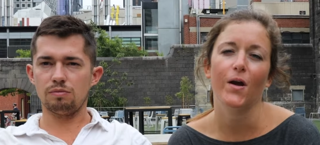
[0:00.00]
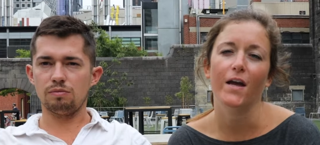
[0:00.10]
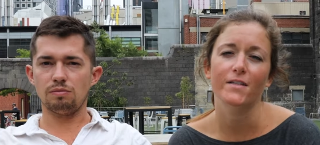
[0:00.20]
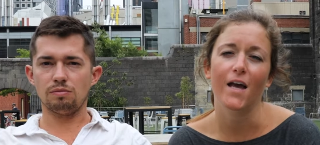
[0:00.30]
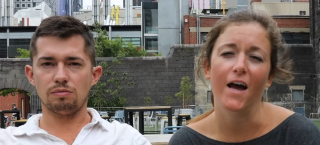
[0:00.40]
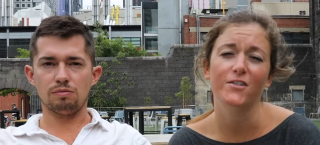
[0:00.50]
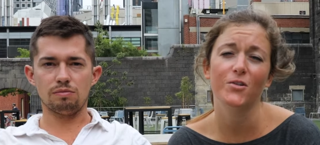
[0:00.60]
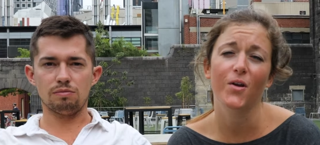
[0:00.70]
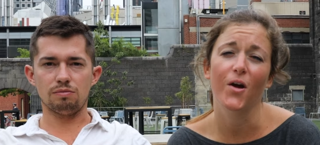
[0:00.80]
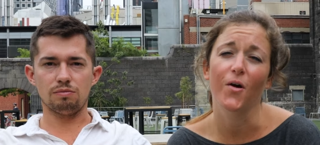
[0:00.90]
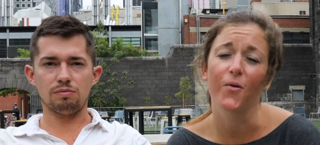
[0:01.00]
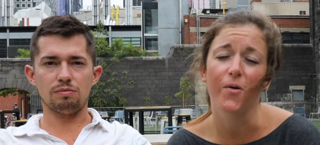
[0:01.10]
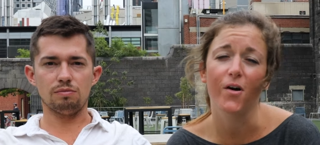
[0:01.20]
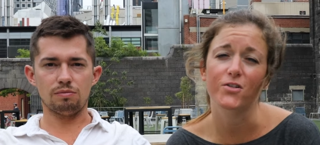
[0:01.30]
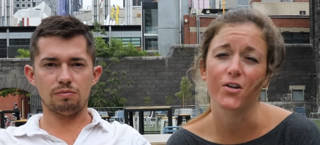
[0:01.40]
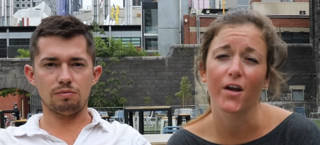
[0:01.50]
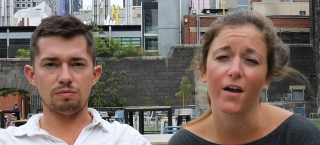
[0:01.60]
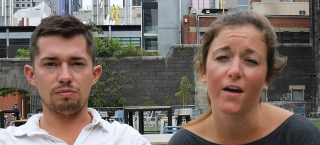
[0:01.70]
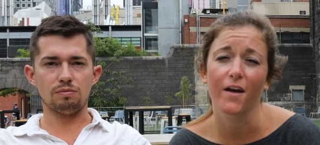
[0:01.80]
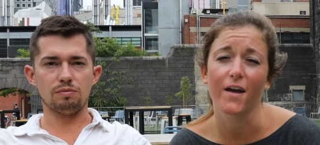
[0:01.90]
Speaker 1: so guys, as you know,
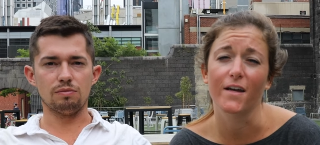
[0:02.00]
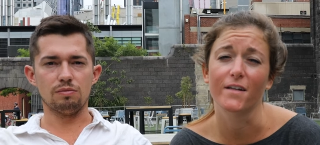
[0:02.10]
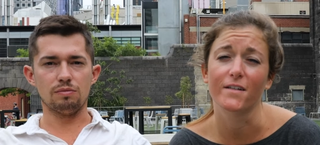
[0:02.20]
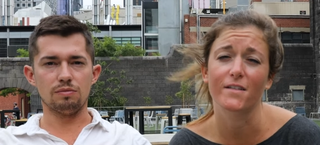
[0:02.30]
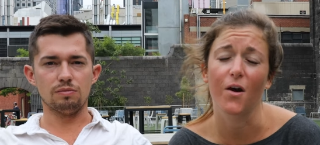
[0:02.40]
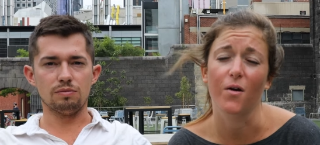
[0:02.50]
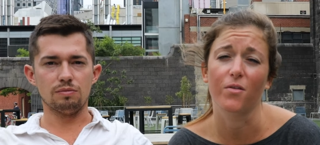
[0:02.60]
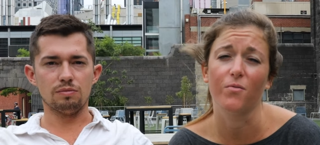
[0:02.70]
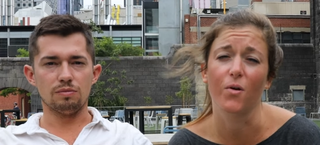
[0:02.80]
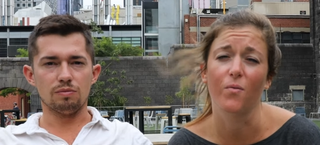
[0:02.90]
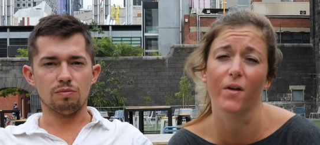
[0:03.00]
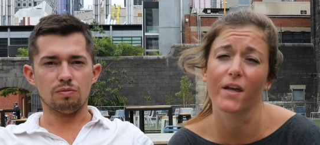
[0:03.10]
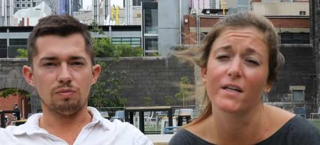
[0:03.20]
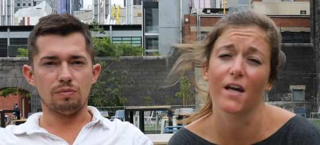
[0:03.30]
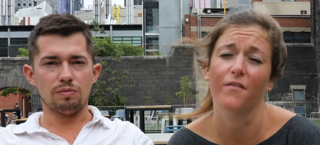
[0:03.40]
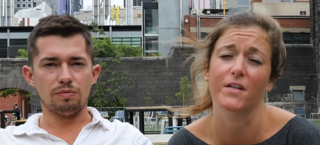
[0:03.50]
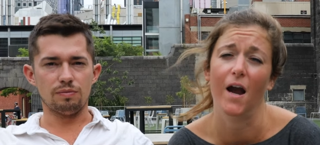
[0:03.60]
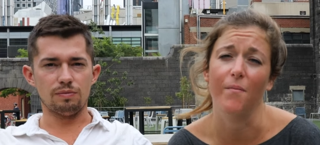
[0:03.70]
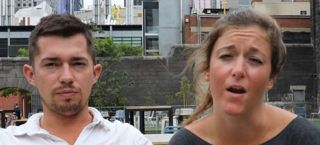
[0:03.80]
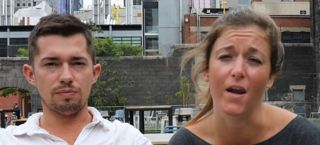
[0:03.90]
Australia is going through a really tough
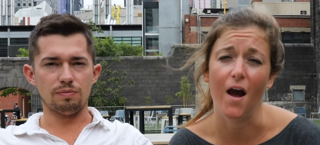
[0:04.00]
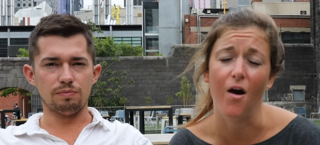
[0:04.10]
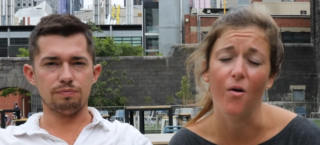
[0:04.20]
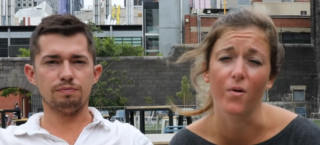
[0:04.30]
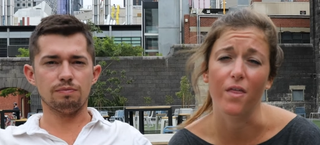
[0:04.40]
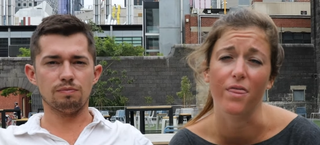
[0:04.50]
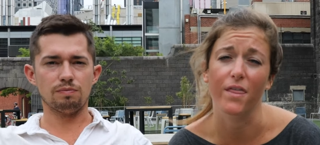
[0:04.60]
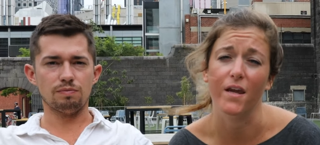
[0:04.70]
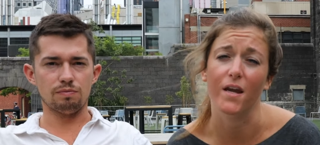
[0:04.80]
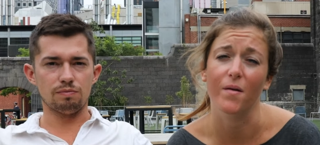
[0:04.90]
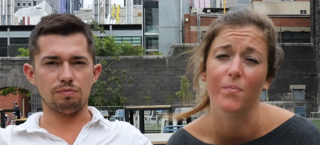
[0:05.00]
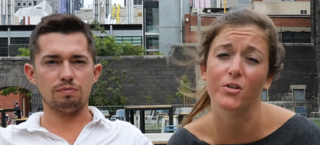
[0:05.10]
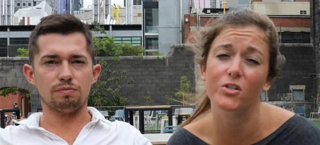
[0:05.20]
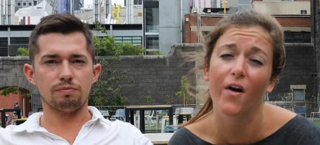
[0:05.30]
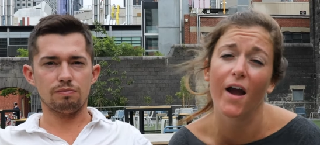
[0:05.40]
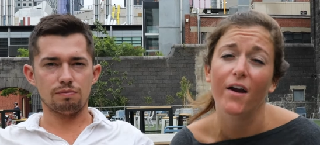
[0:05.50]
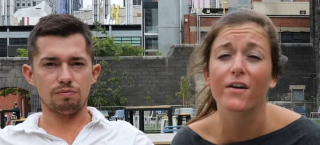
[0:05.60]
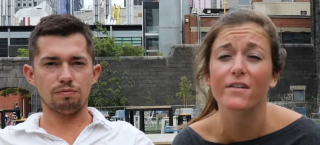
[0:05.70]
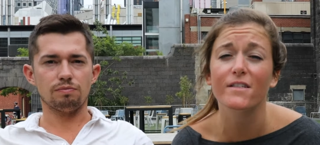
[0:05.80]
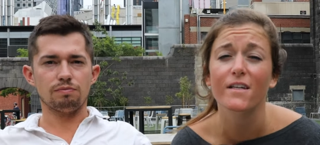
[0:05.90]
time right now with the
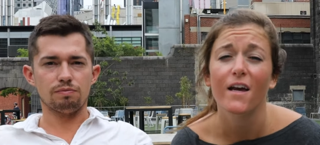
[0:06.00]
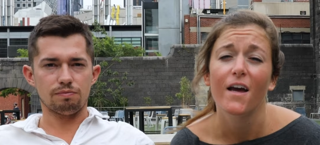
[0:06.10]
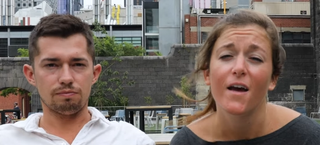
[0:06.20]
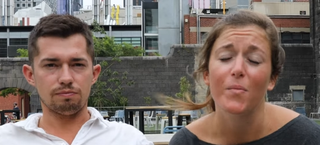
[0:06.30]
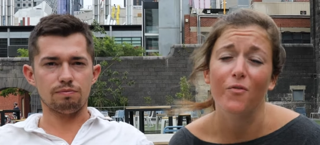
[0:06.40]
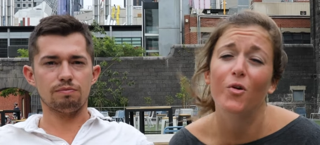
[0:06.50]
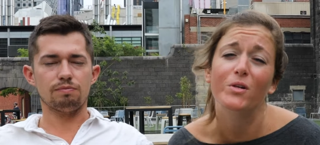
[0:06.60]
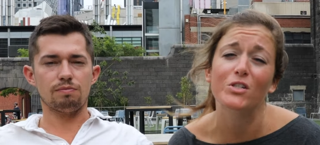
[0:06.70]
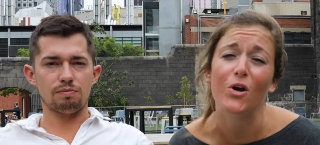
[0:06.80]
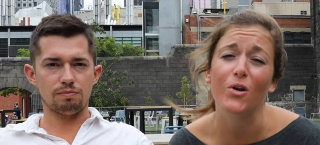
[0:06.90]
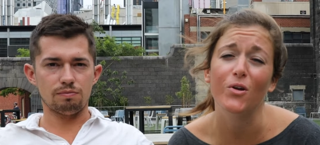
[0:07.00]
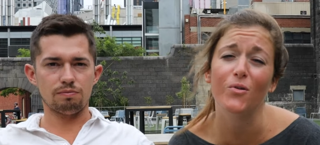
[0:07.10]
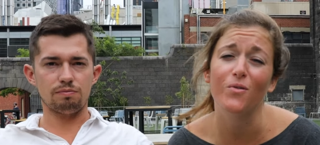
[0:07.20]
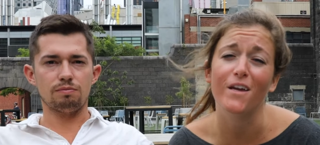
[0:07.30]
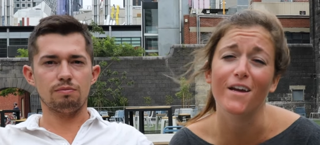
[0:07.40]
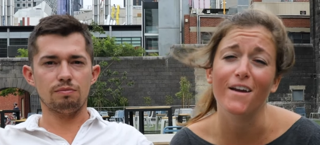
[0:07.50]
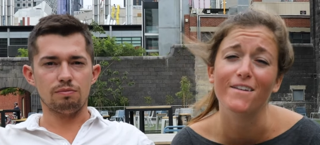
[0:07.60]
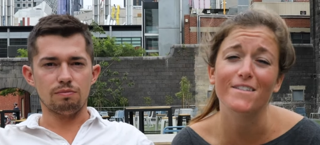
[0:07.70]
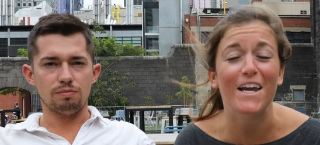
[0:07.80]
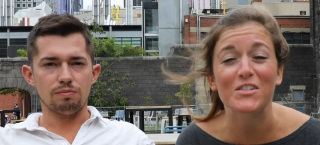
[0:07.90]
bushfires. Before we show you
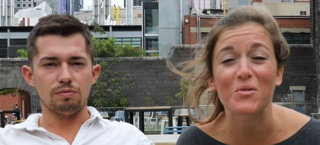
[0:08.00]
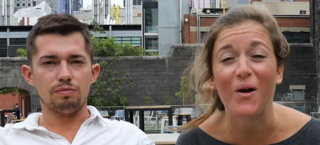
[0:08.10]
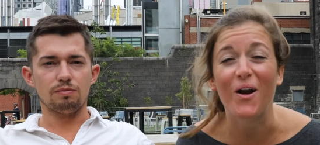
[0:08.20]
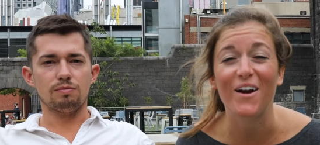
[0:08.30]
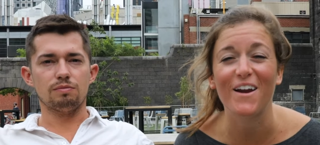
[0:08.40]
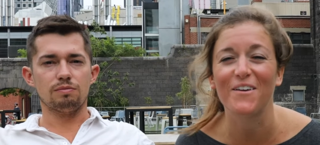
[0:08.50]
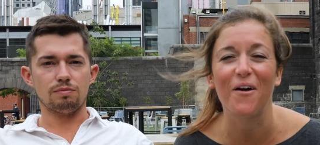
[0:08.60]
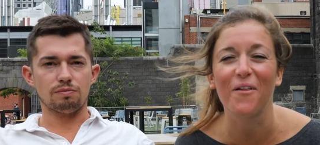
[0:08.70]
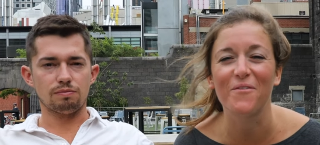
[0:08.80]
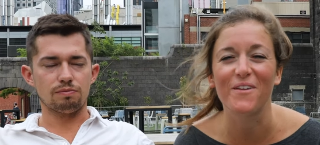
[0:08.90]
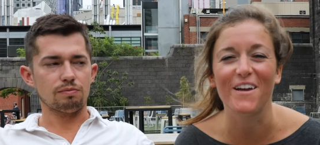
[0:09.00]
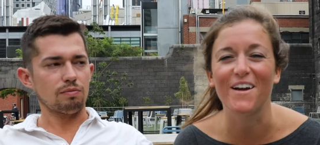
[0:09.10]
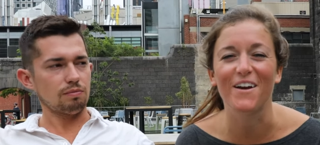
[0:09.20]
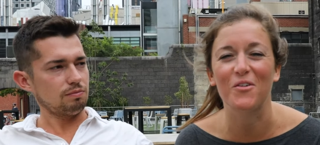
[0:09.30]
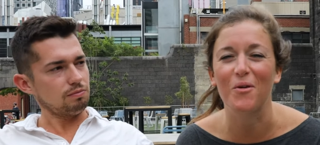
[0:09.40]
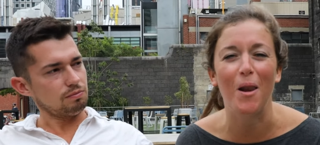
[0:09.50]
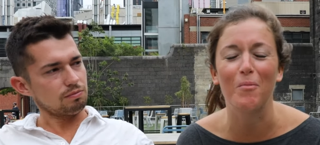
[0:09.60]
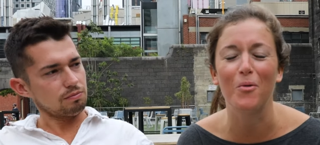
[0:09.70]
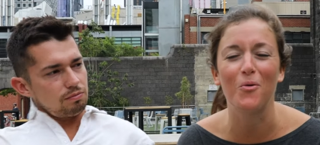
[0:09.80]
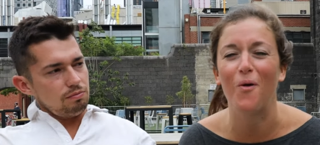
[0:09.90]
sanctuary and all of the
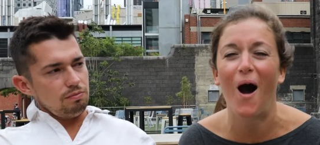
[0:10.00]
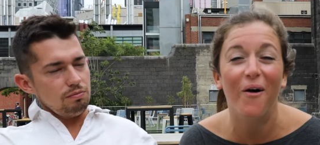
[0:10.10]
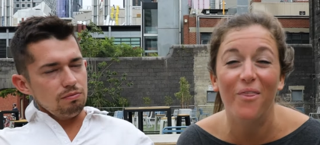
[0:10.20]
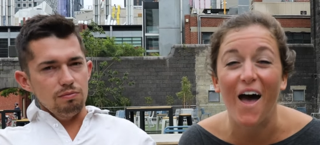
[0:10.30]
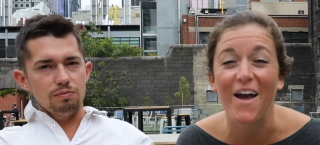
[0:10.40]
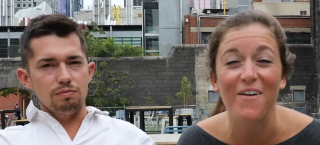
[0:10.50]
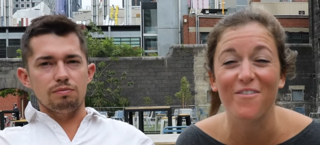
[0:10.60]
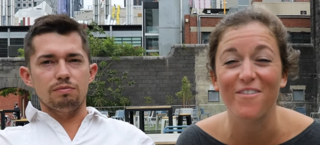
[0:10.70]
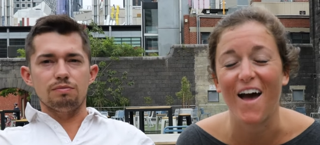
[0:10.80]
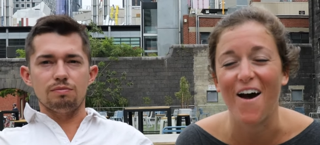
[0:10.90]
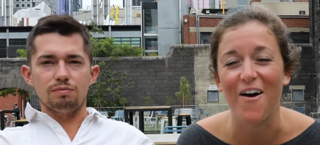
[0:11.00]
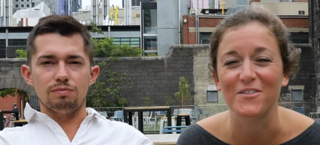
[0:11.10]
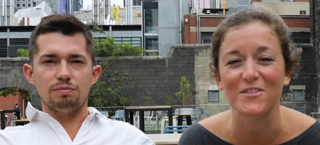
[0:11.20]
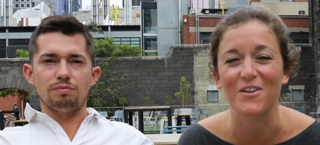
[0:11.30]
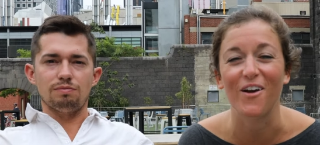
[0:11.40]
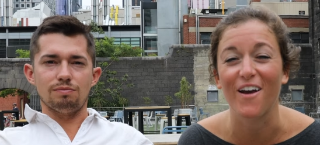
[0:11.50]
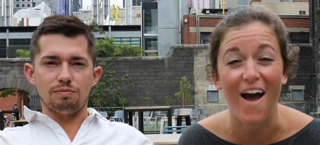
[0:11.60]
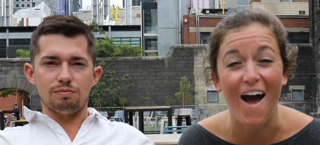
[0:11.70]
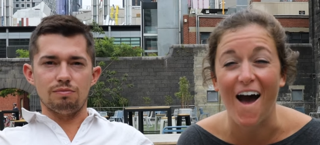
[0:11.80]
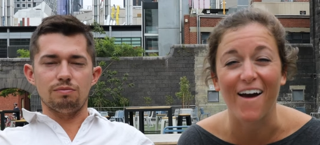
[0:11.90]
incredible wildlife that
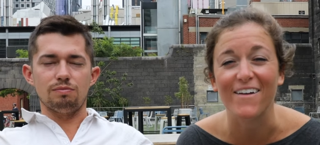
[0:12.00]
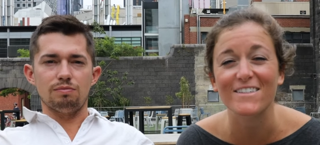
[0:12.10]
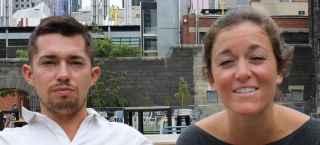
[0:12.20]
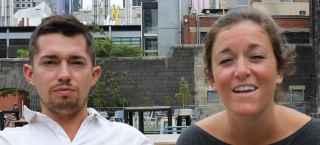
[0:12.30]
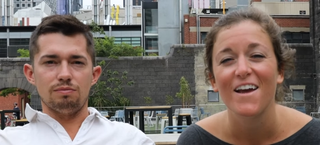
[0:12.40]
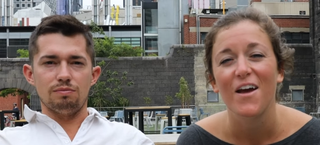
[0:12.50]
Australia has,